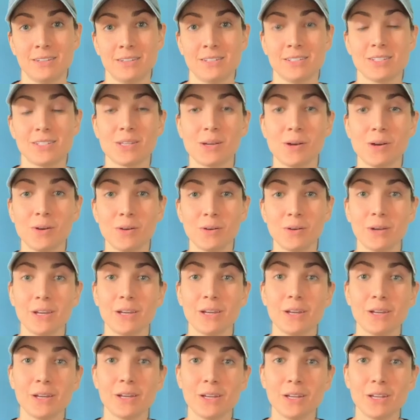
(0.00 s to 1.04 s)
So
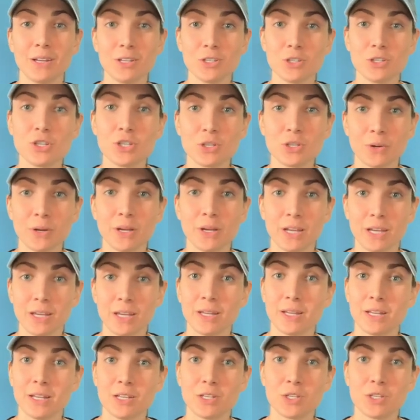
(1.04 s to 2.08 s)
enjoy it.
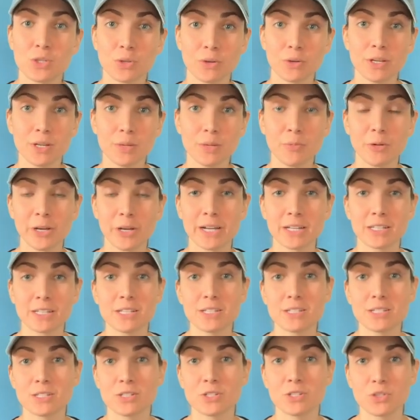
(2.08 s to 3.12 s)
Enjoy your
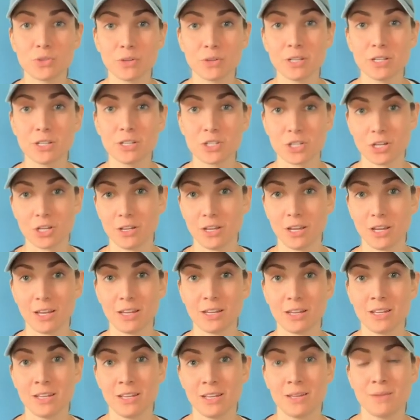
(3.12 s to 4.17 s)
practice. Enjoy your journey.
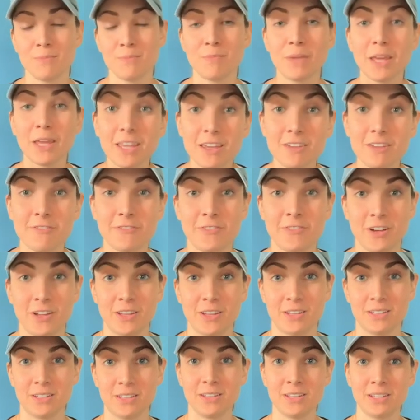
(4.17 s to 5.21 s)
Make it
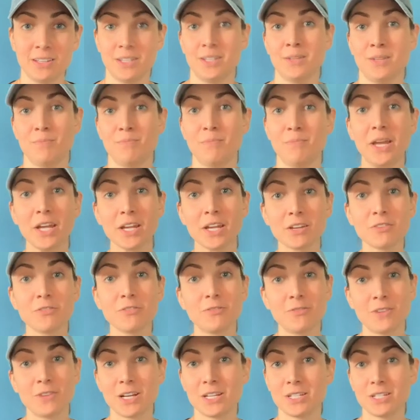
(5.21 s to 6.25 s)
fun. Make
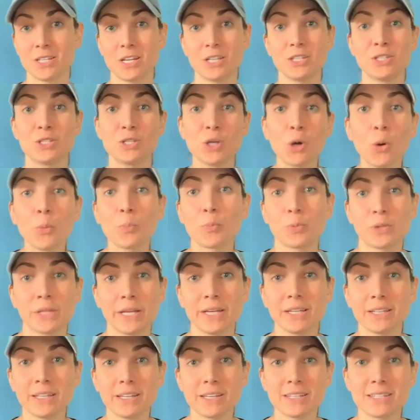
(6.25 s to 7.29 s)
a dope
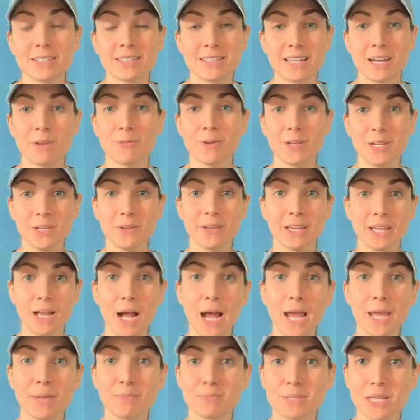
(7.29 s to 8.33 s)
playlist. That way you get
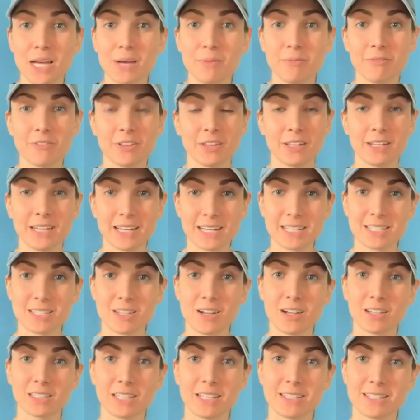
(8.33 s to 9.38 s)
hyped up for the next
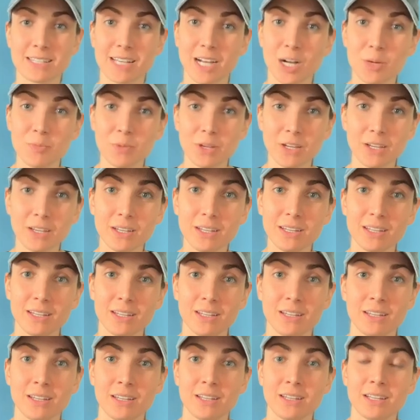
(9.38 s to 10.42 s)
song that's coming.
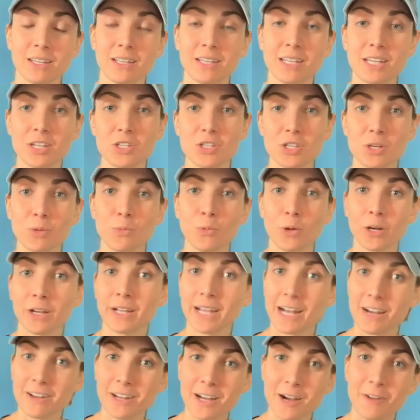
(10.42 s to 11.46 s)
Get your
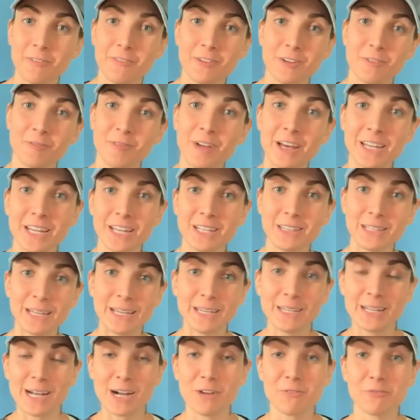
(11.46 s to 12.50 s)
workout outfit ready. Lay
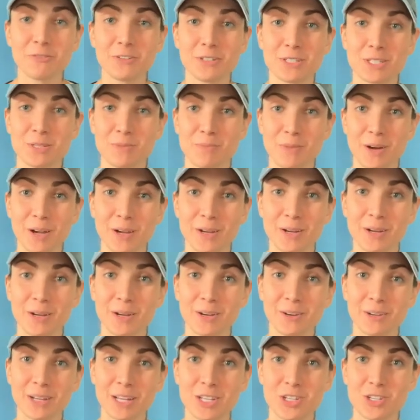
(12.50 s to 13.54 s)
it out for
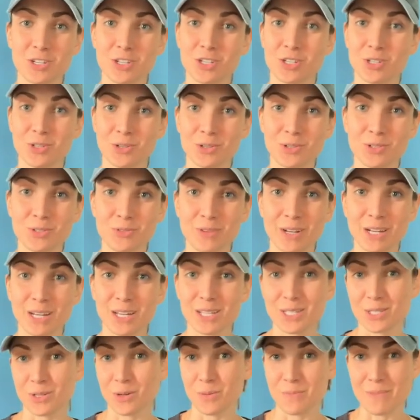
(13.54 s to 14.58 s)
tomorrow. Get your shoes ready
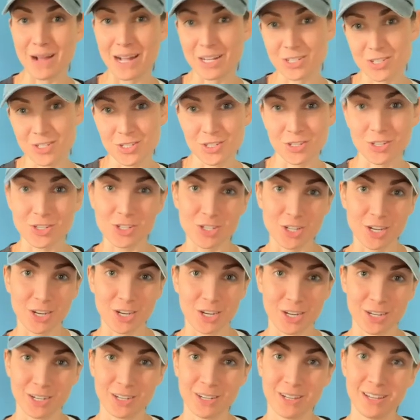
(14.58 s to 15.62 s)
so it matches your shirt.